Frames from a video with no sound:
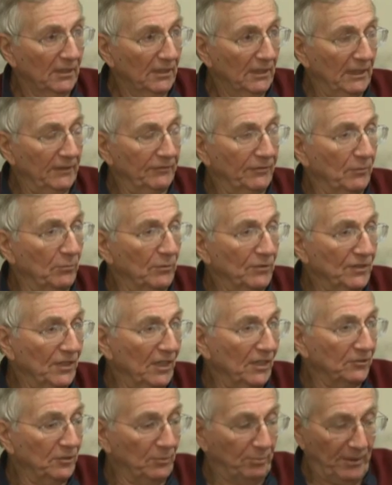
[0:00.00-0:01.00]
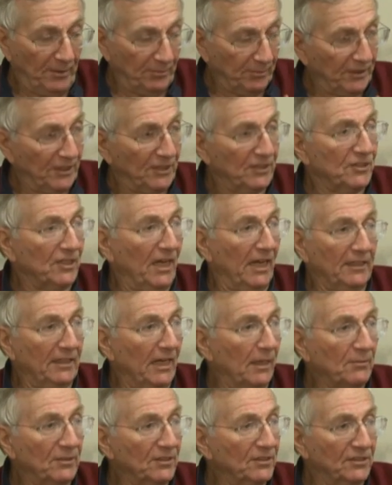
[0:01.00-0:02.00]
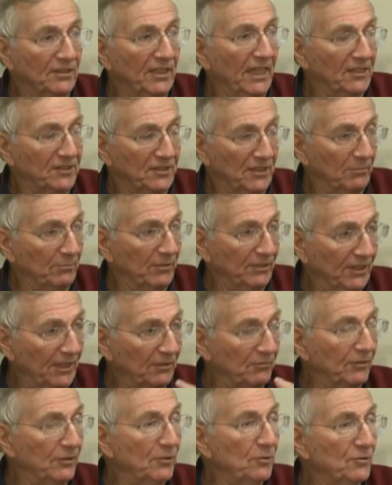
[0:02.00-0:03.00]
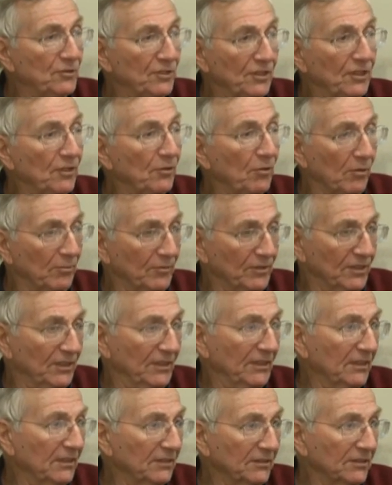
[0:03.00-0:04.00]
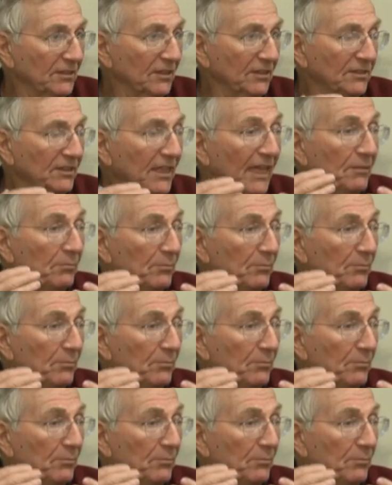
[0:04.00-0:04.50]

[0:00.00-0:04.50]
If it was 100 people, I'm guessing, but they reduced it enormously to 10